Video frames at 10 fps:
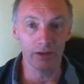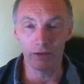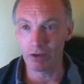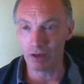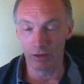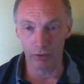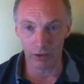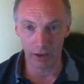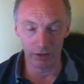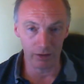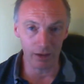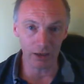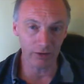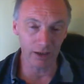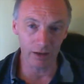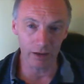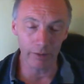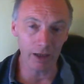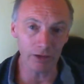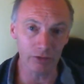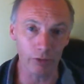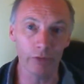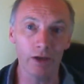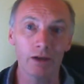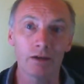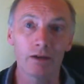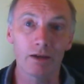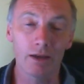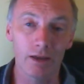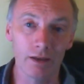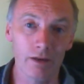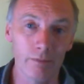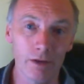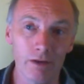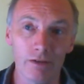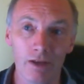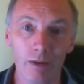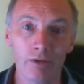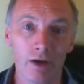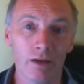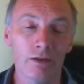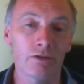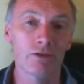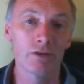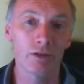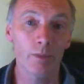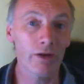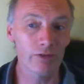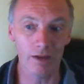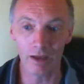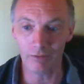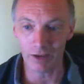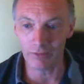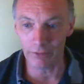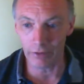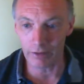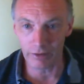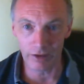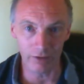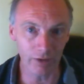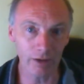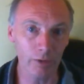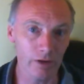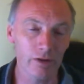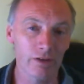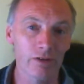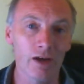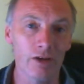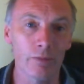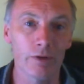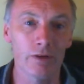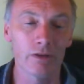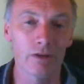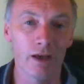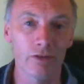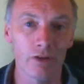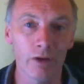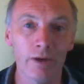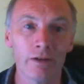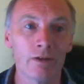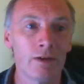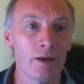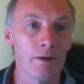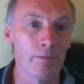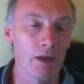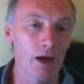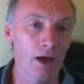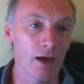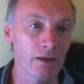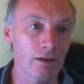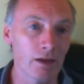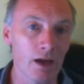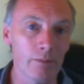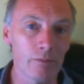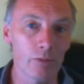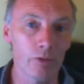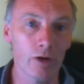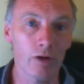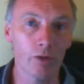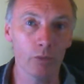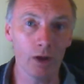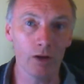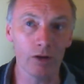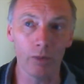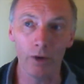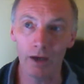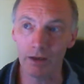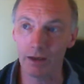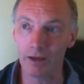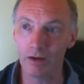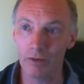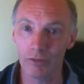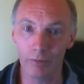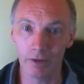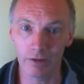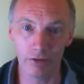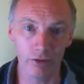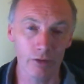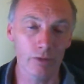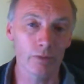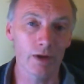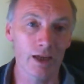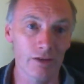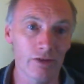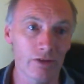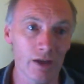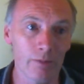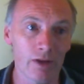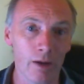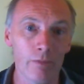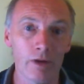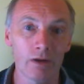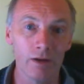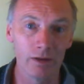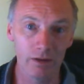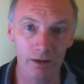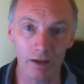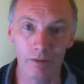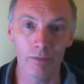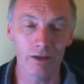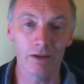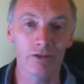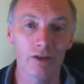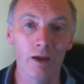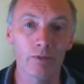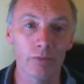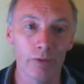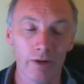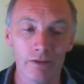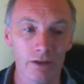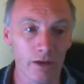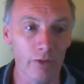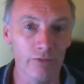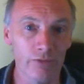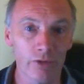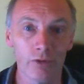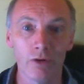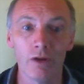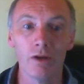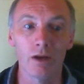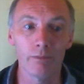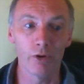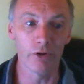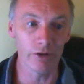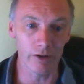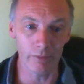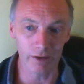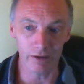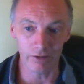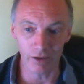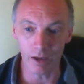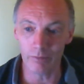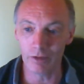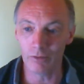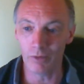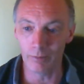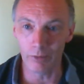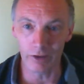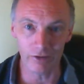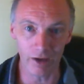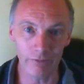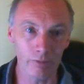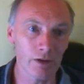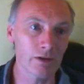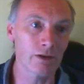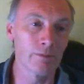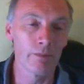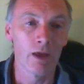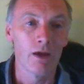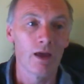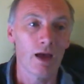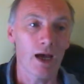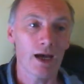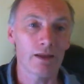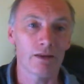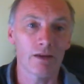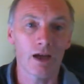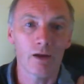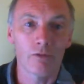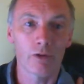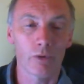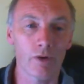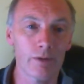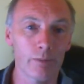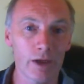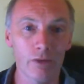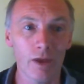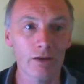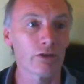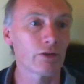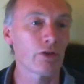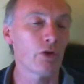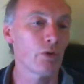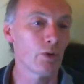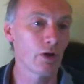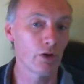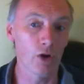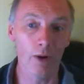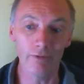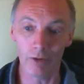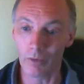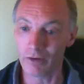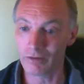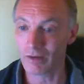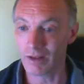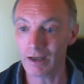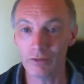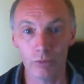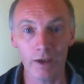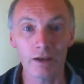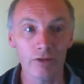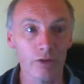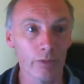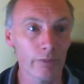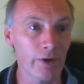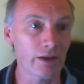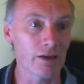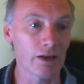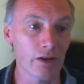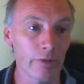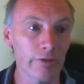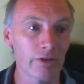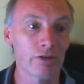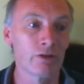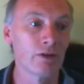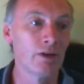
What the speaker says: You can look at it's a national thing, the 1,000,000 step challenge. You may have seen adverts for it on the TV where you can sign up and do it. And we're all well on our way. It goes up into September to get the 1,000,000 steps. We're actually going for more than 1,000,000 steps. It's 1.7 million. And so a great big thanks to whoever it was last week. Someone made an anonymous